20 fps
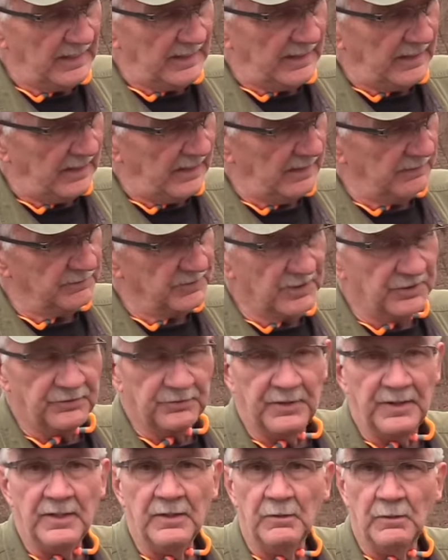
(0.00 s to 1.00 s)
and it was in
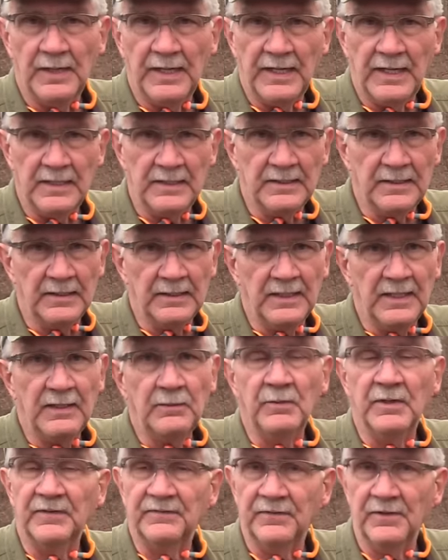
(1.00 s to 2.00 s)
308, and he
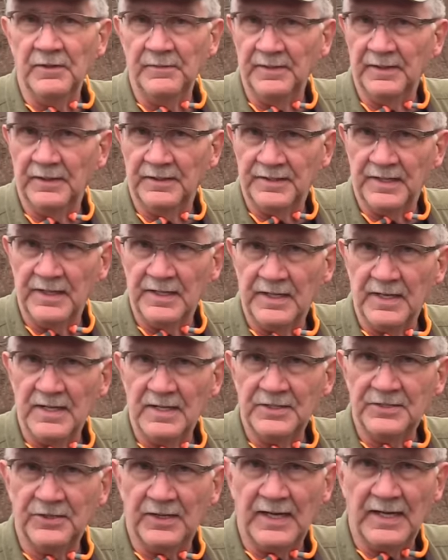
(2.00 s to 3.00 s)
went for the military
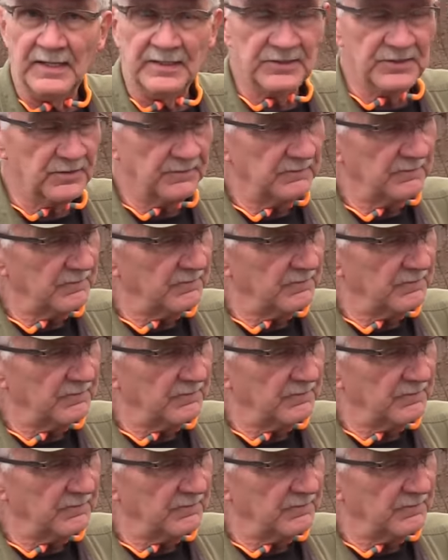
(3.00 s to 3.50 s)
contracts,